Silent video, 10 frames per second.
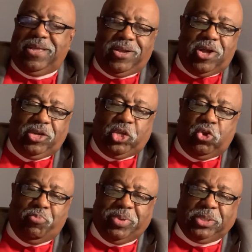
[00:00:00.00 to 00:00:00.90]

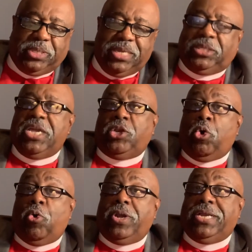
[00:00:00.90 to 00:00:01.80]
Concupiscence.
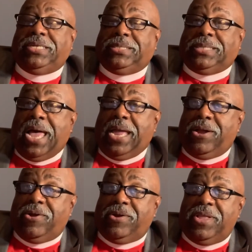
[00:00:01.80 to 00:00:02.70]
Inordinate
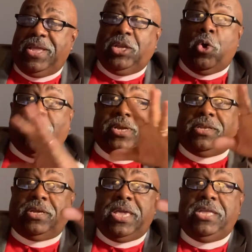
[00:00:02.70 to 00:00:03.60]
desire.
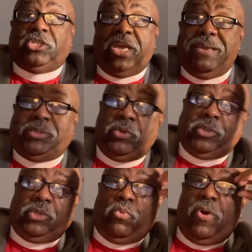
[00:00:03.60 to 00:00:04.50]
Inordinate. The King James
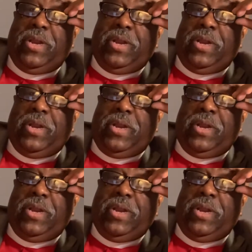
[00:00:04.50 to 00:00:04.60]
uses the word